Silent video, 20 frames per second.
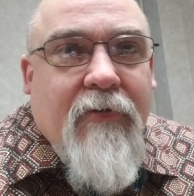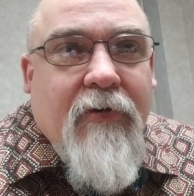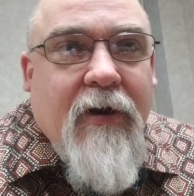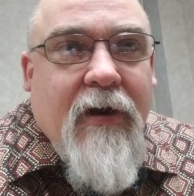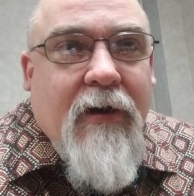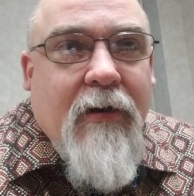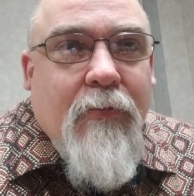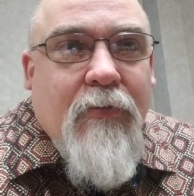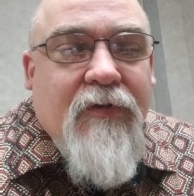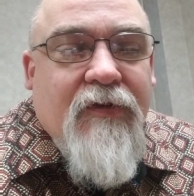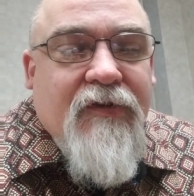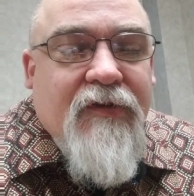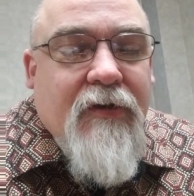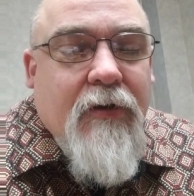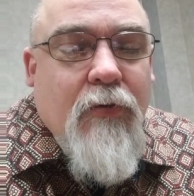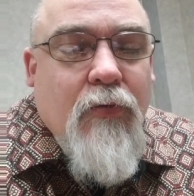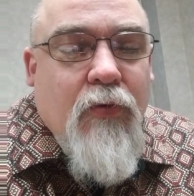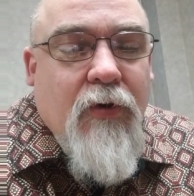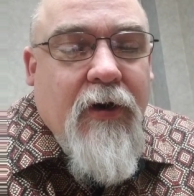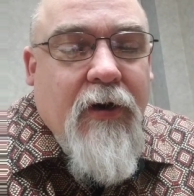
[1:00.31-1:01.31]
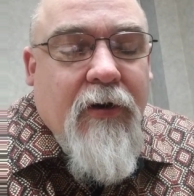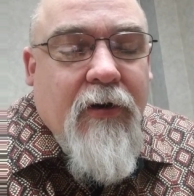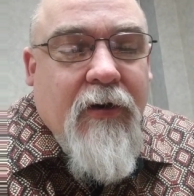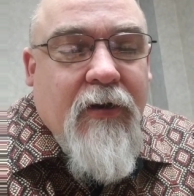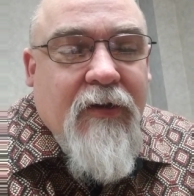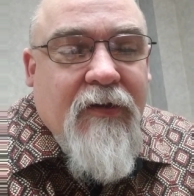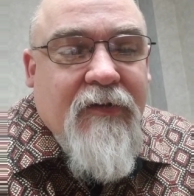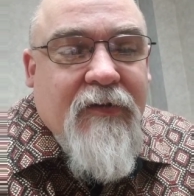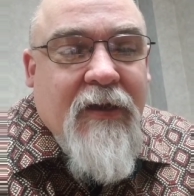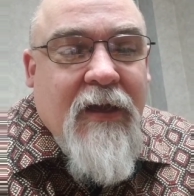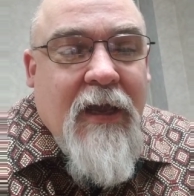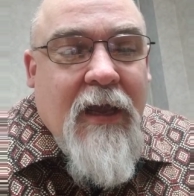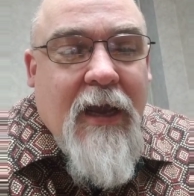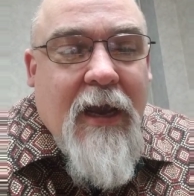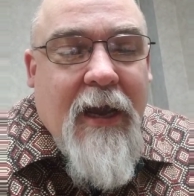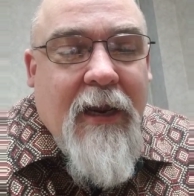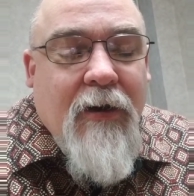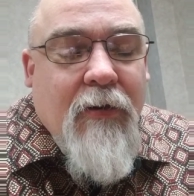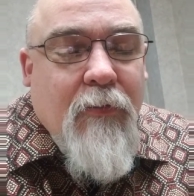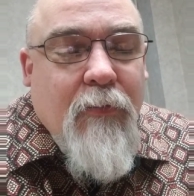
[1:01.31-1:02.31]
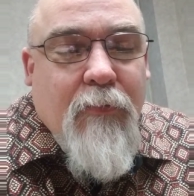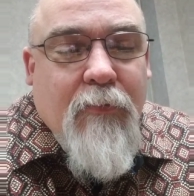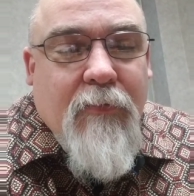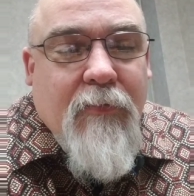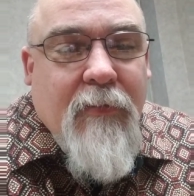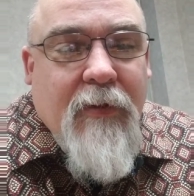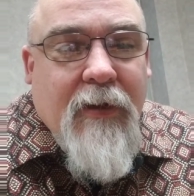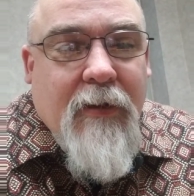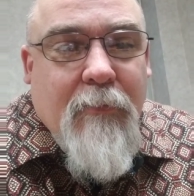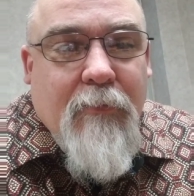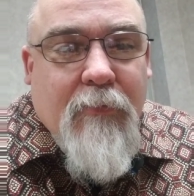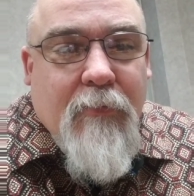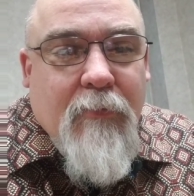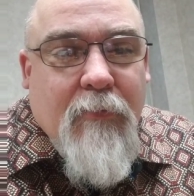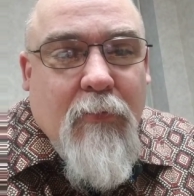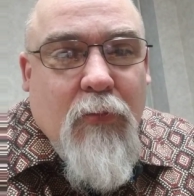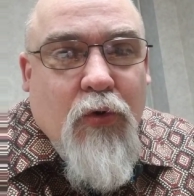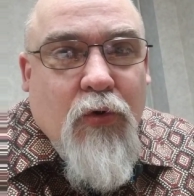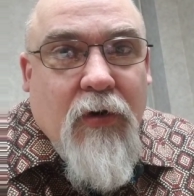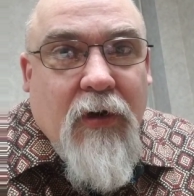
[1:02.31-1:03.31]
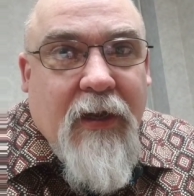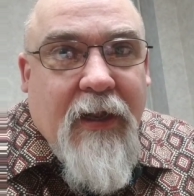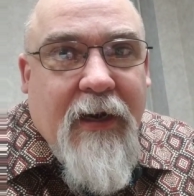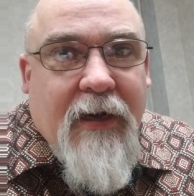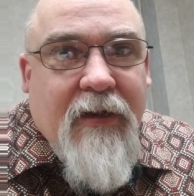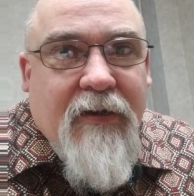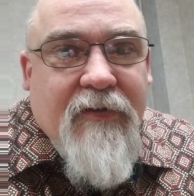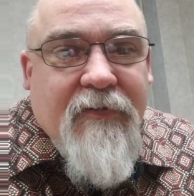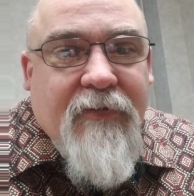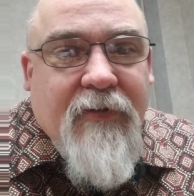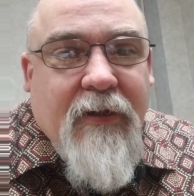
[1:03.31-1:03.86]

and it was so weird because I know that more ladies feel